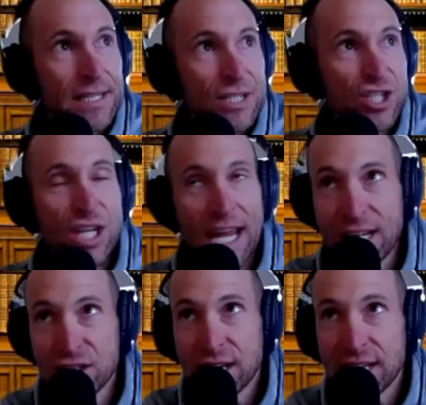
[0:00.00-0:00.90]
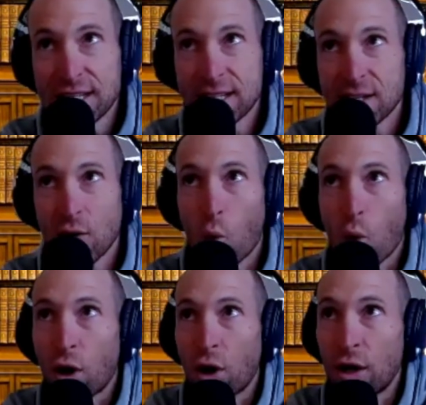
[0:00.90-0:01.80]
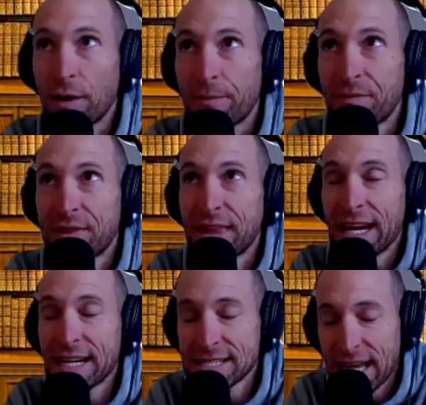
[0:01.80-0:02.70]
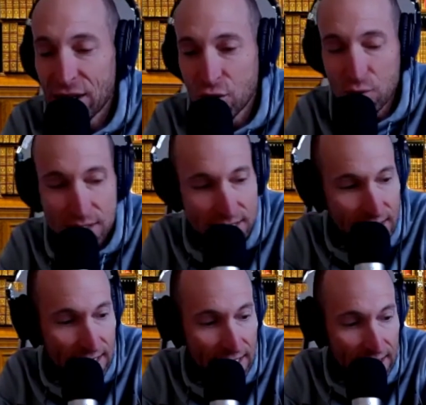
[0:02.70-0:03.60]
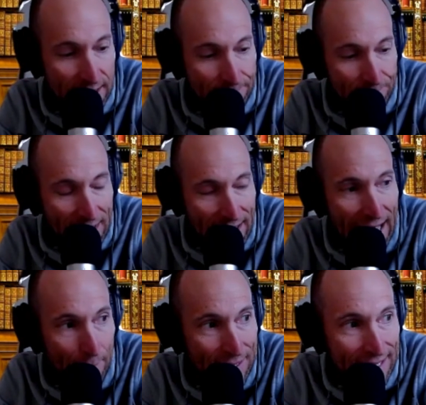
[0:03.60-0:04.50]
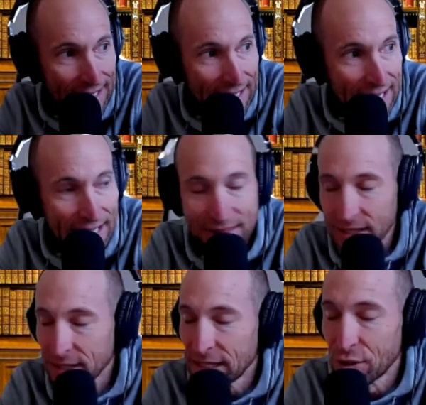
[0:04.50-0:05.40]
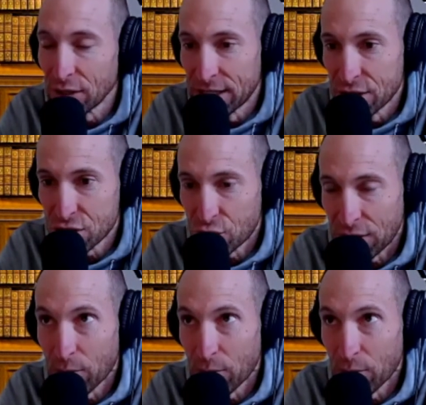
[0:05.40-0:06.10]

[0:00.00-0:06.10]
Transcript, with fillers: changes or things that you see happening in the legal industry?